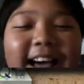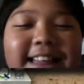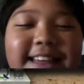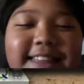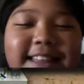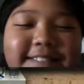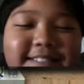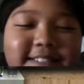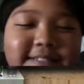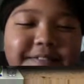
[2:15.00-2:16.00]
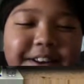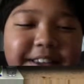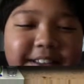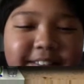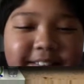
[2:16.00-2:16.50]
I like that one, it's
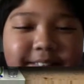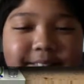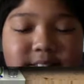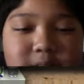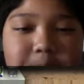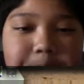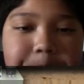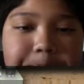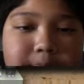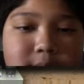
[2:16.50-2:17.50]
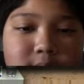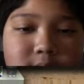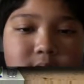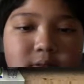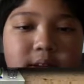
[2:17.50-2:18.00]
funny.
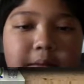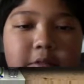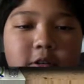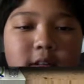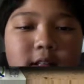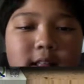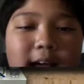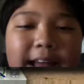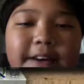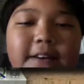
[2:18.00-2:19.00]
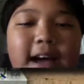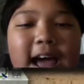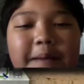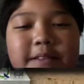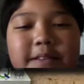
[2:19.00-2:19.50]
Toe cable. I know what
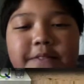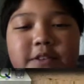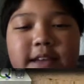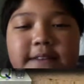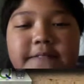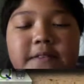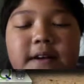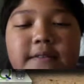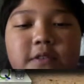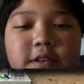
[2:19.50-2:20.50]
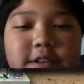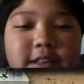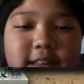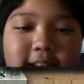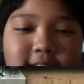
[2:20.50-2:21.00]
happens if you take forever. It's
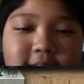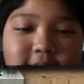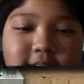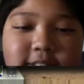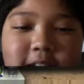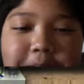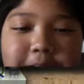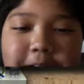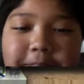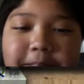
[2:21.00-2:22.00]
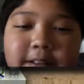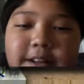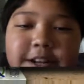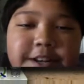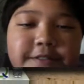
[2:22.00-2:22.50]
just like tell you stop a day
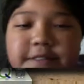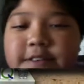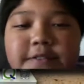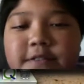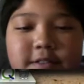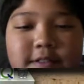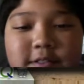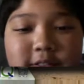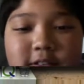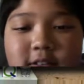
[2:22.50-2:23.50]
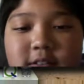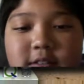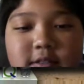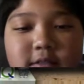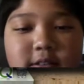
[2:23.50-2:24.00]
and shoot After you. that, they just stop and
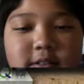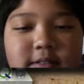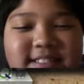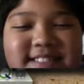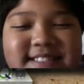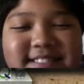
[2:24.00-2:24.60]
arrested him.